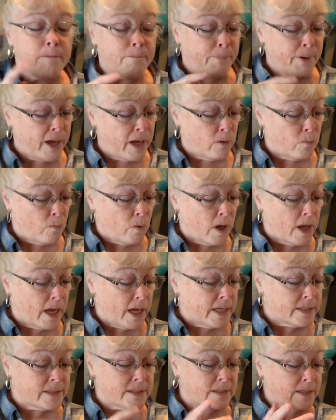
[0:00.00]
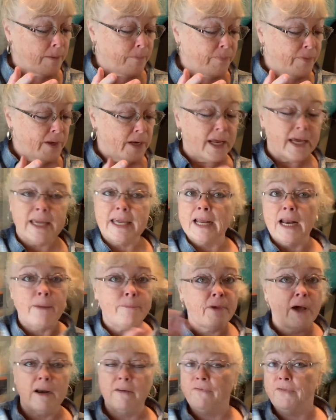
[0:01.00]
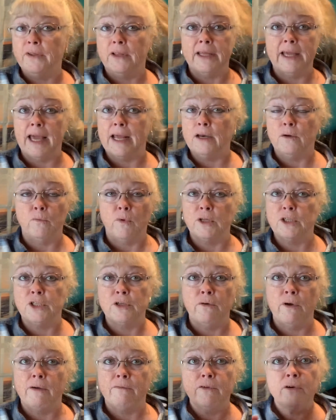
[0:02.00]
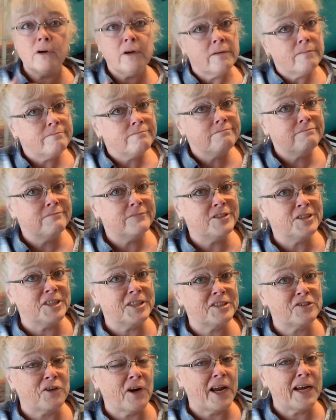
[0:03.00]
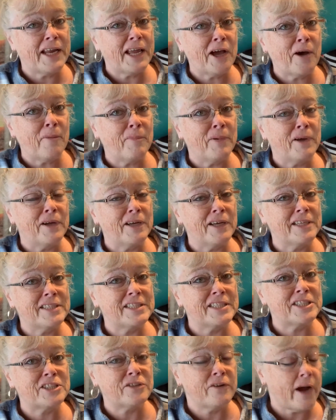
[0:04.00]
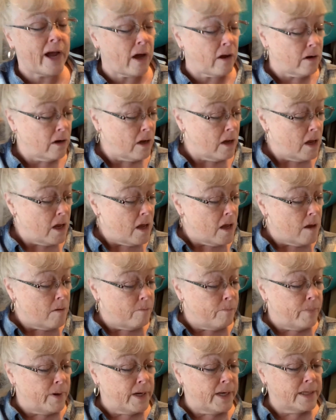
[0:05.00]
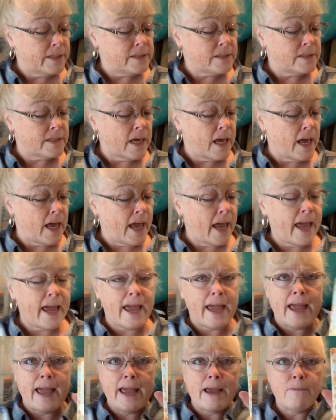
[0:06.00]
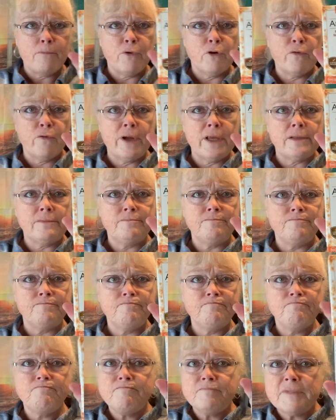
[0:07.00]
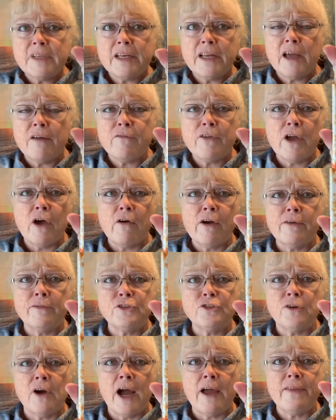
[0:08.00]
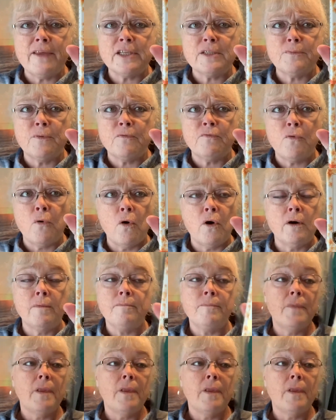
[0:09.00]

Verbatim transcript: but it's something, again, I'm not affiliated whatsoever, just trying to help a, a sister out. But it's uh, Amberen. Any of y'all ever tried this before?